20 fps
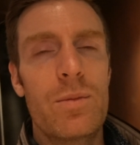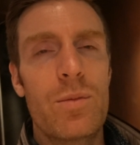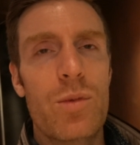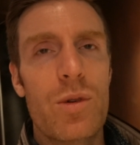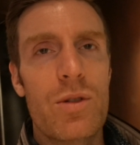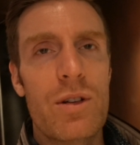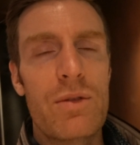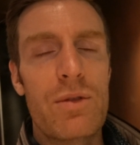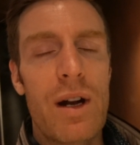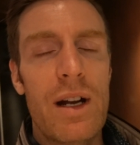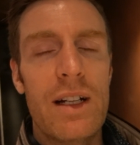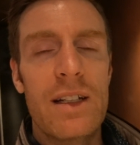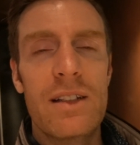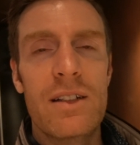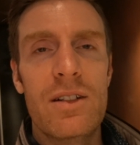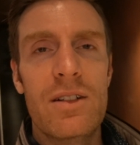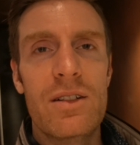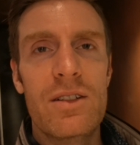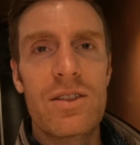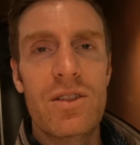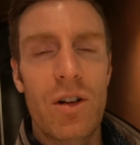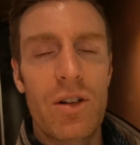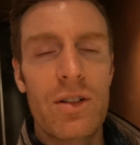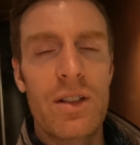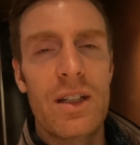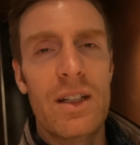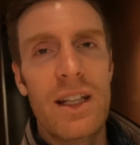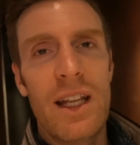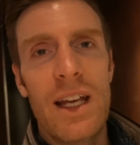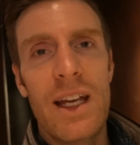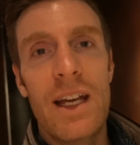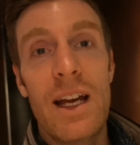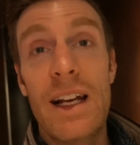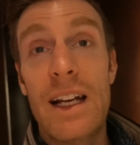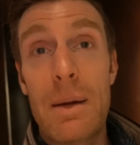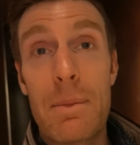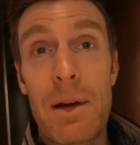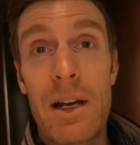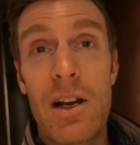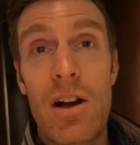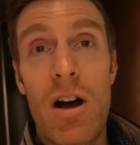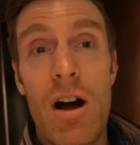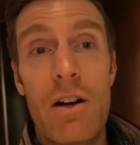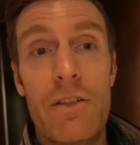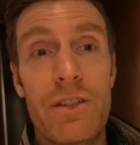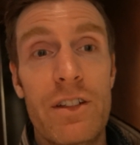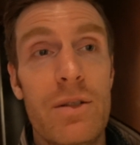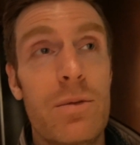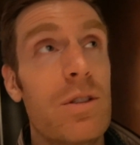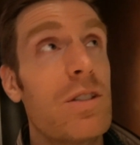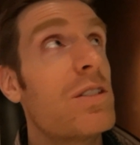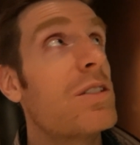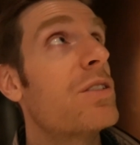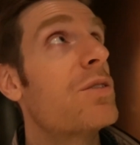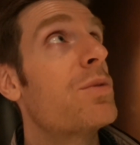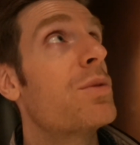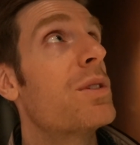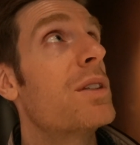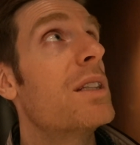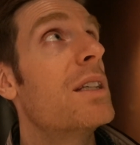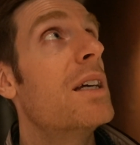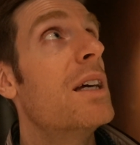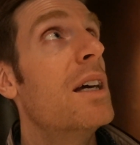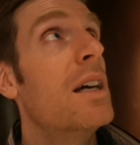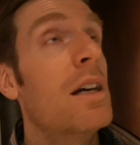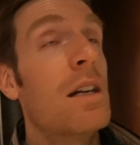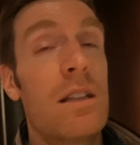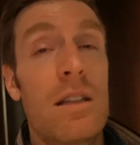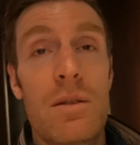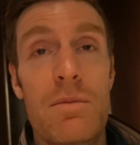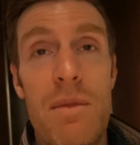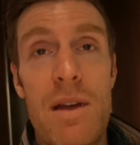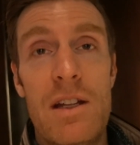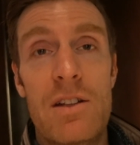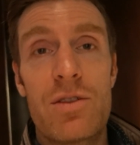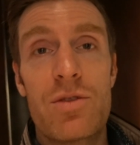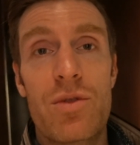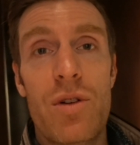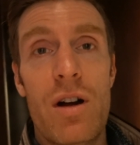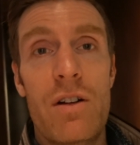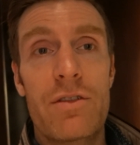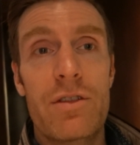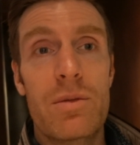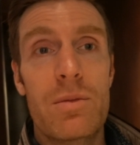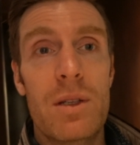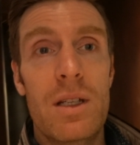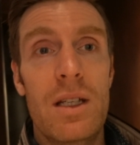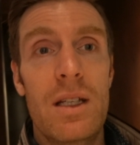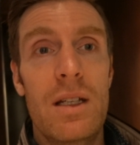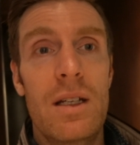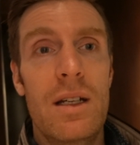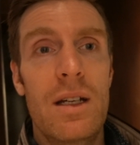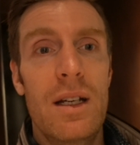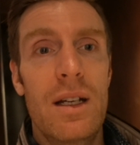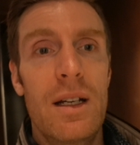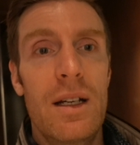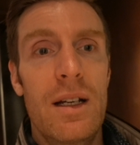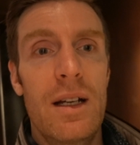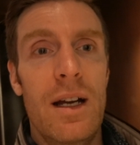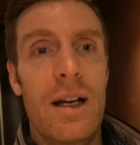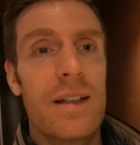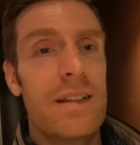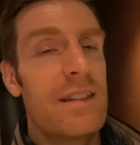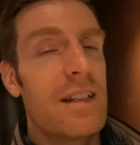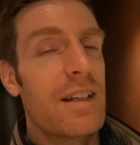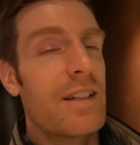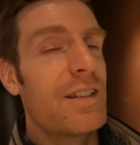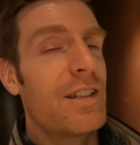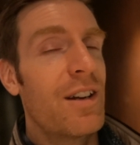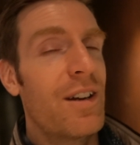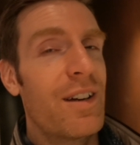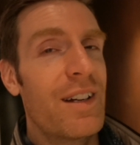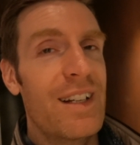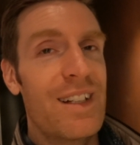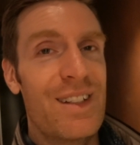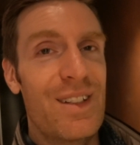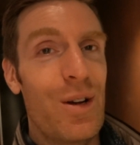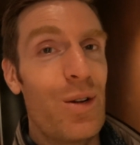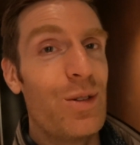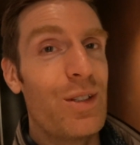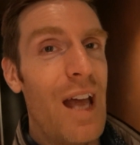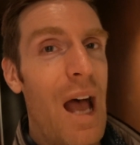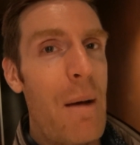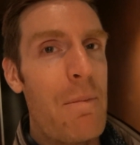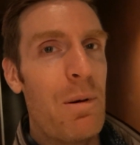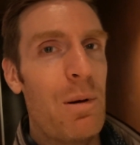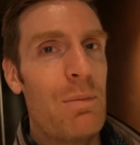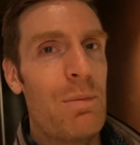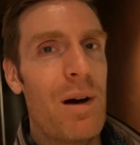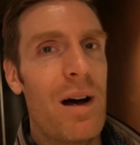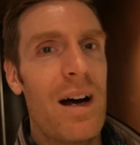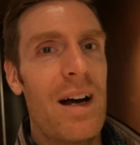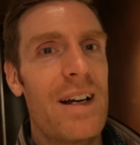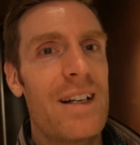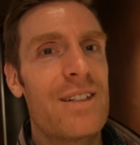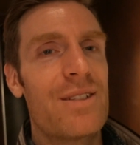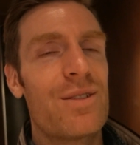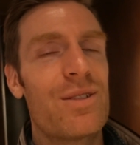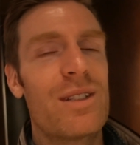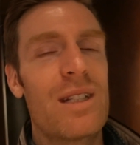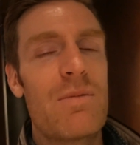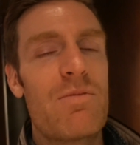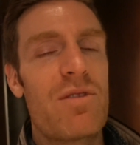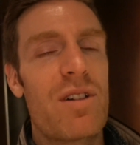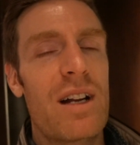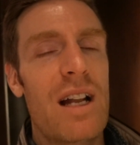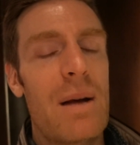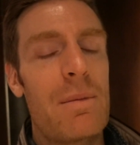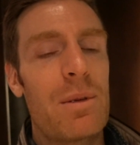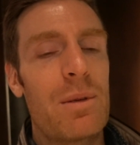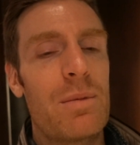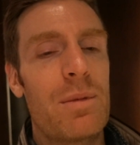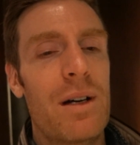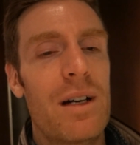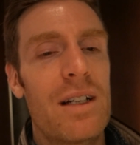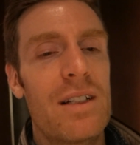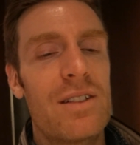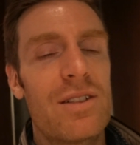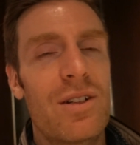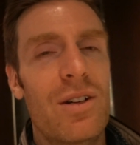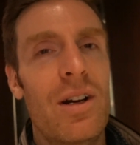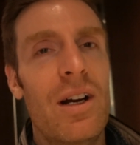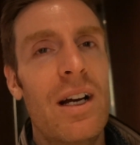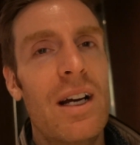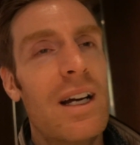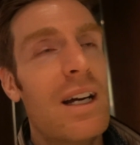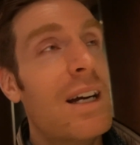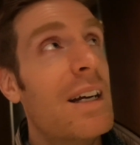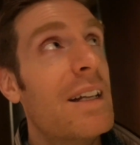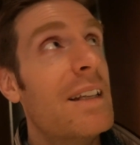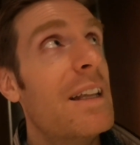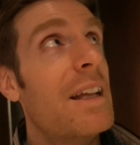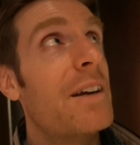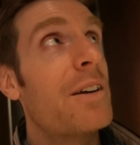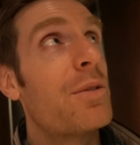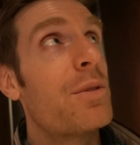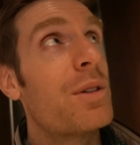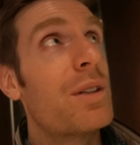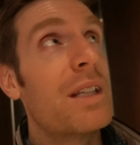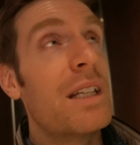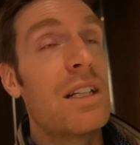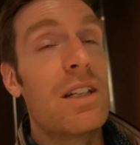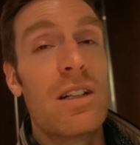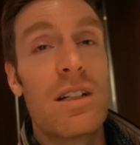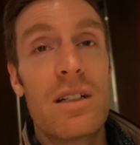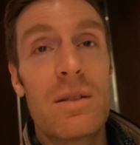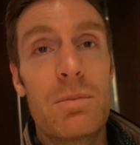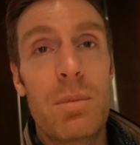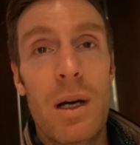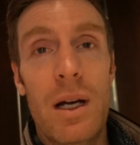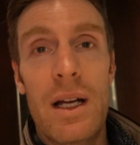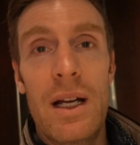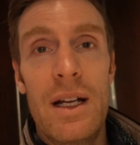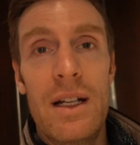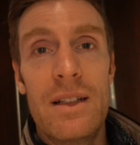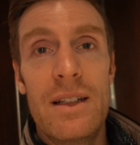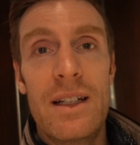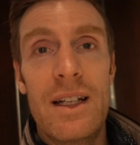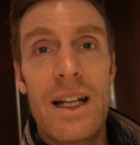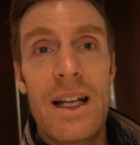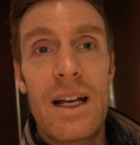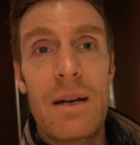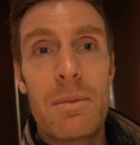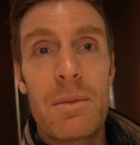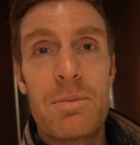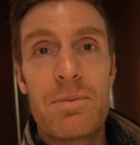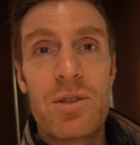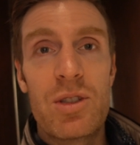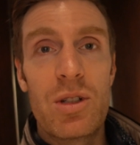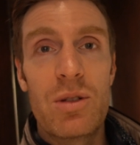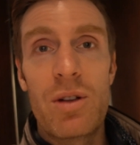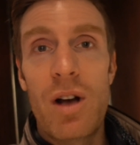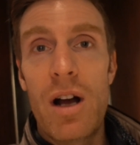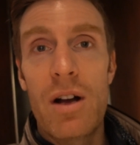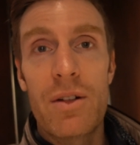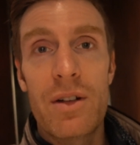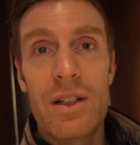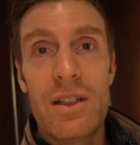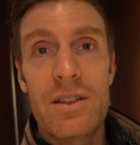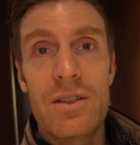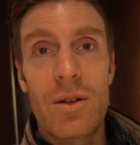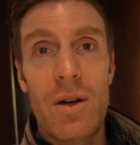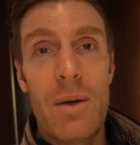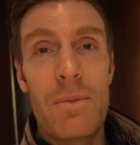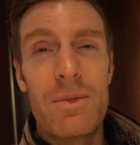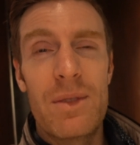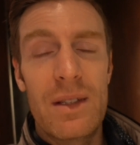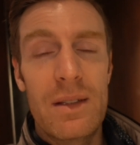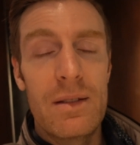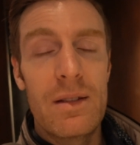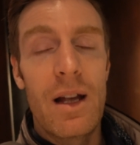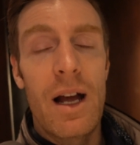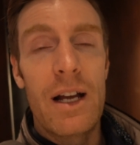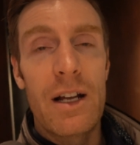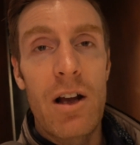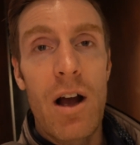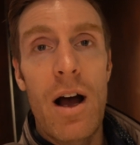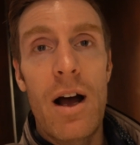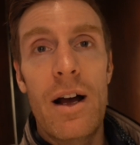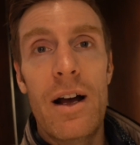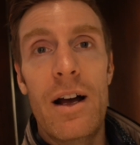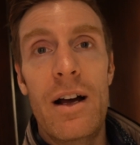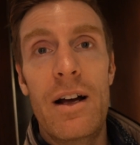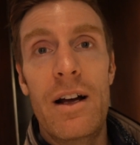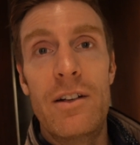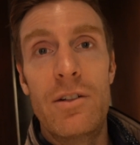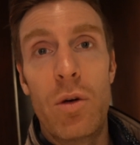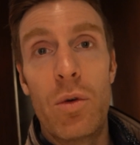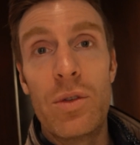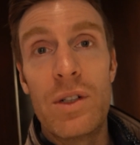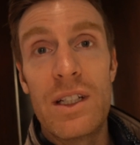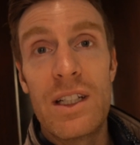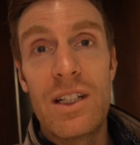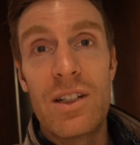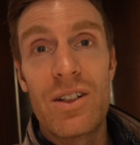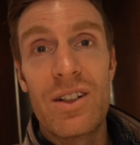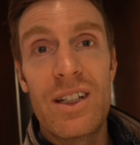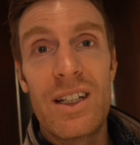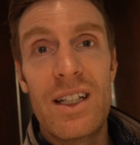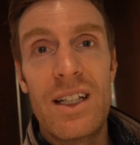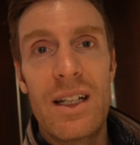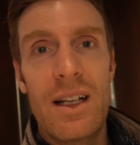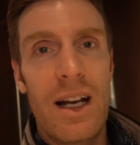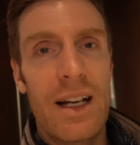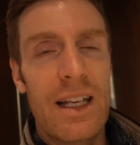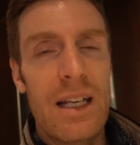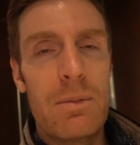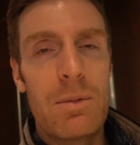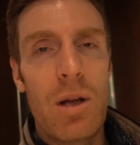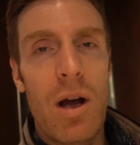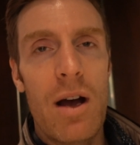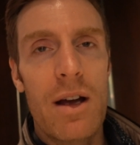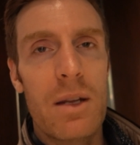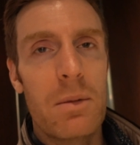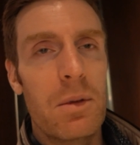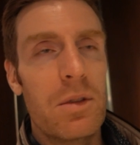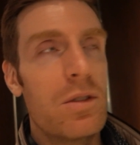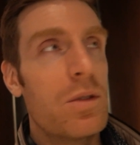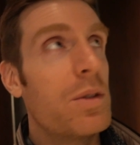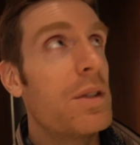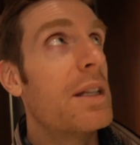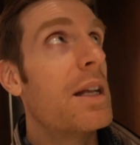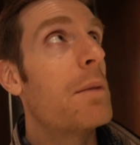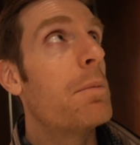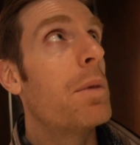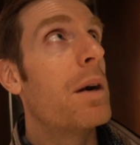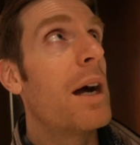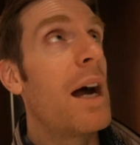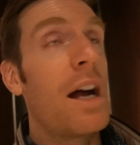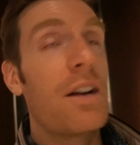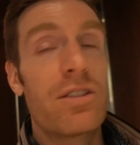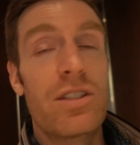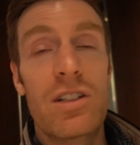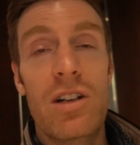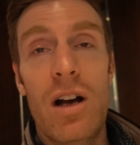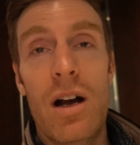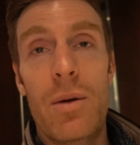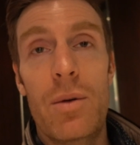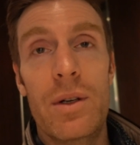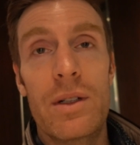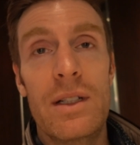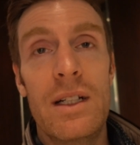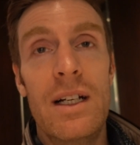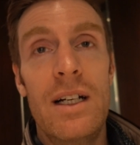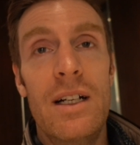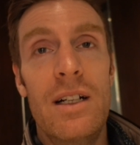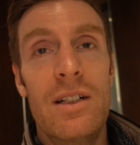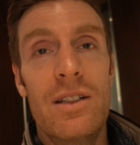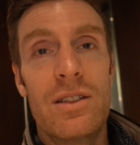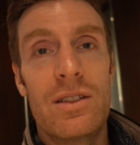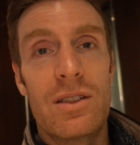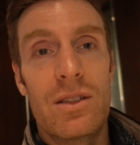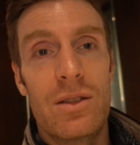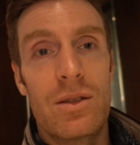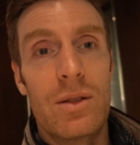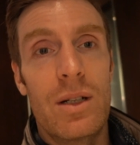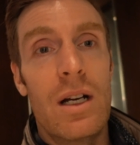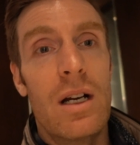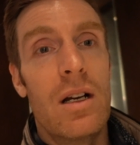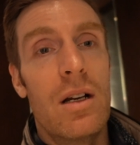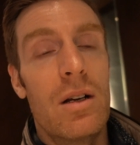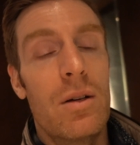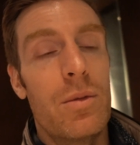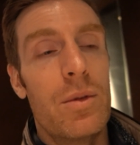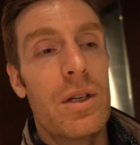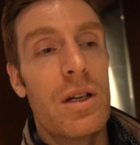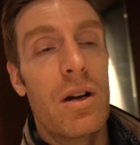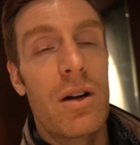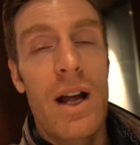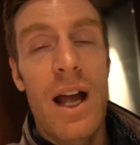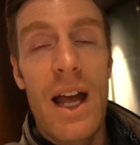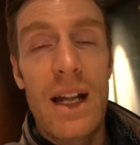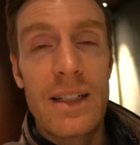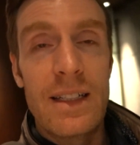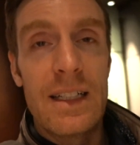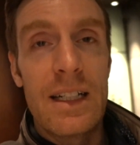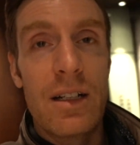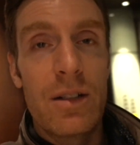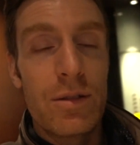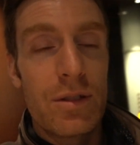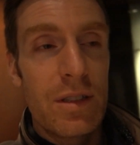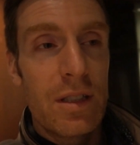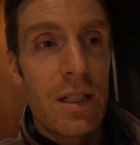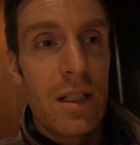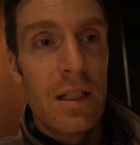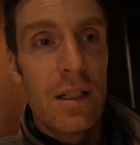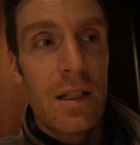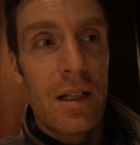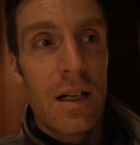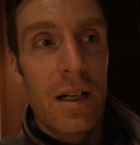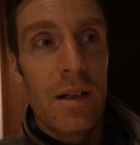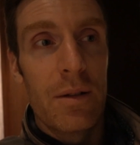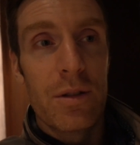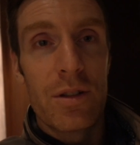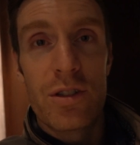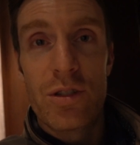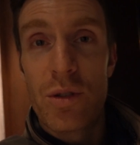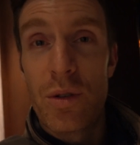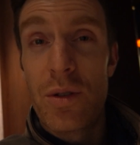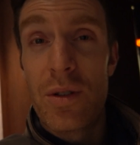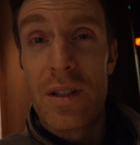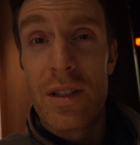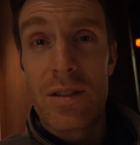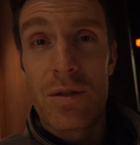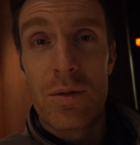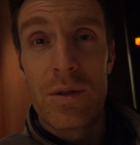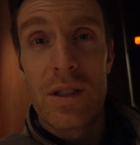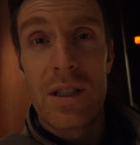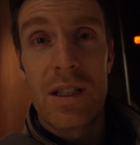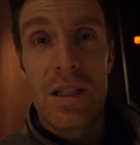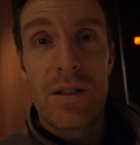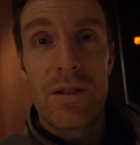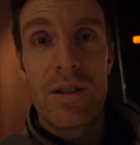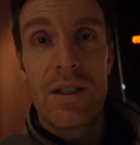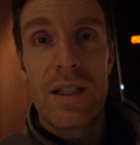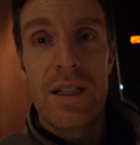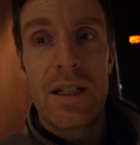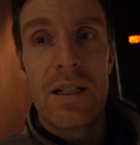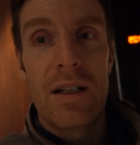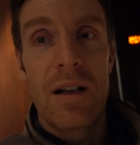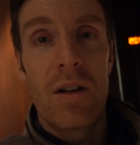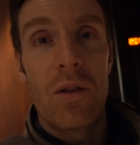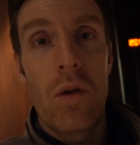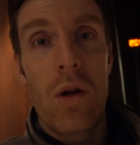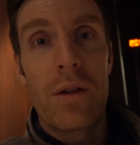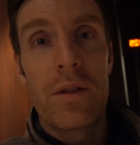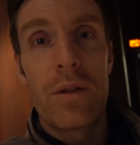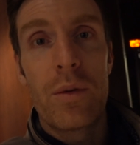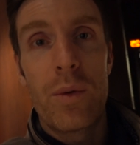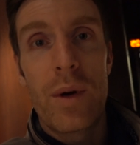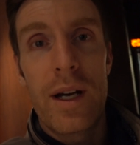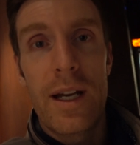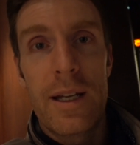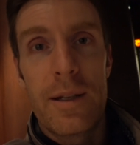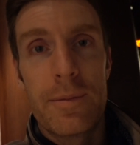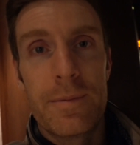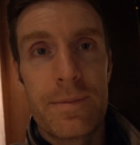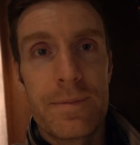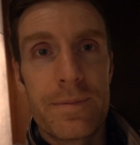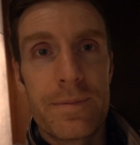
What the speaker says: We're ready to start the day. I get my coffee, which is really the main draw for me. And secondary is those apple pies, those deep fried apple pies. So they're really good. But today I'm still hungry, so I got an onigiri. I keep talking about doing that, but I actually got one. So we are heading out. I will show you this onigiri along the way.